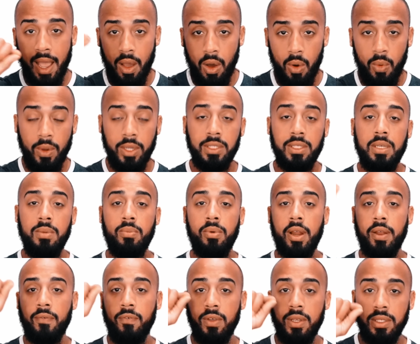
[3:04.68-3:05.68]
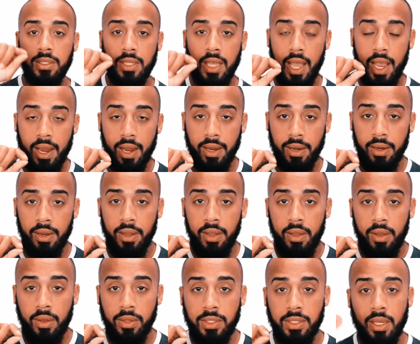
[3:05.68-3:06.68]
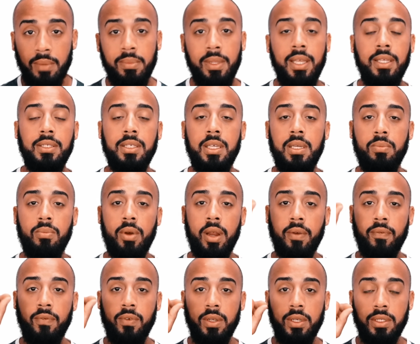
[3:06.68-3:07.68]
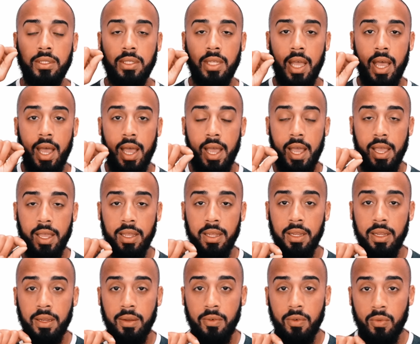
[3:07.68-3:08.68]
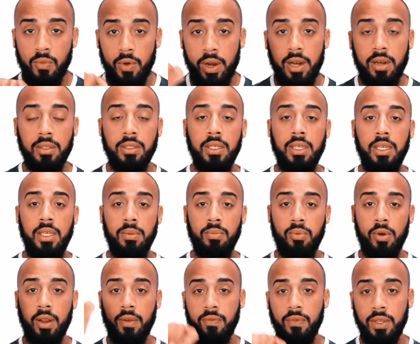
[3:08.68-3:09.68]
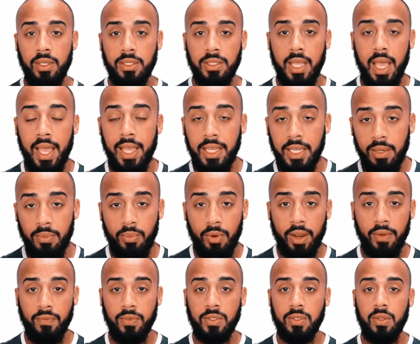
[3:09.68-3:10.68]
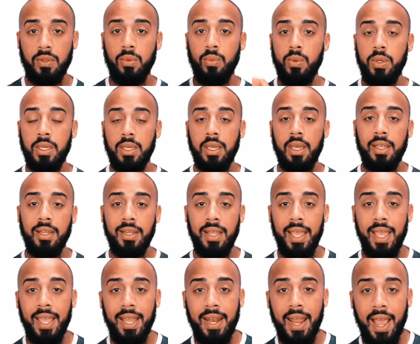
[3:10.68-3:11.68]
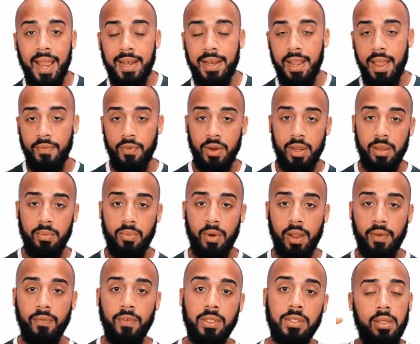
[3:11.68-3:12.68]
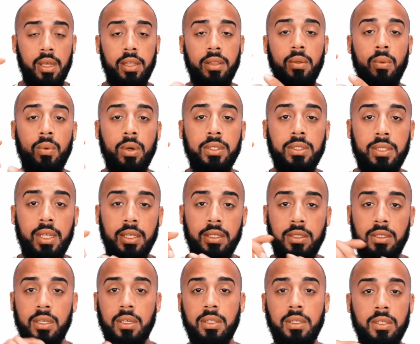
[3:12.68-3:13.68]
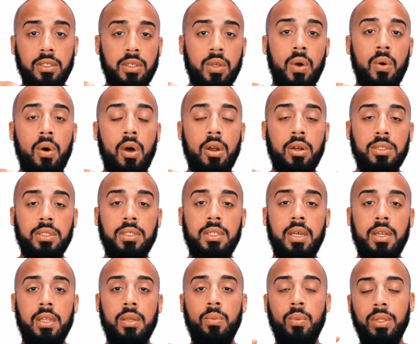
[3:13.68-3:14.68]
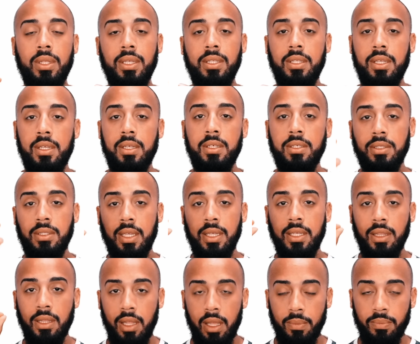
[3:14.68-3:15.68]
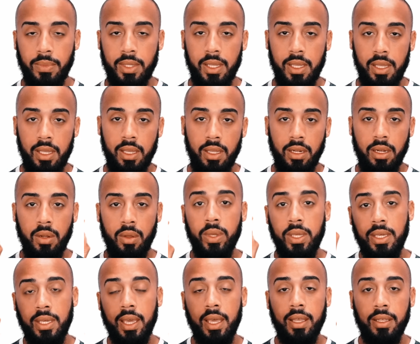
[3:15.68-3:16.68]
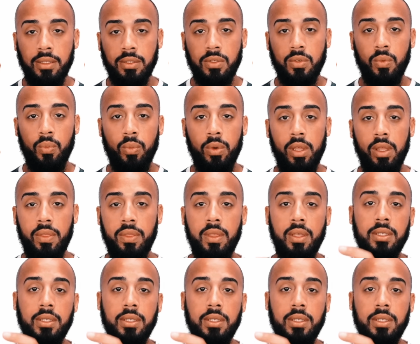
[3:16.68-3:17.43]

always eat breakfast. I some days eat breakfast. I rarely eat breakfast, I eat breakfast on the weekend, and I never eat breakfast. And the ones that took this cohort study, what they did is they lumped in weekends with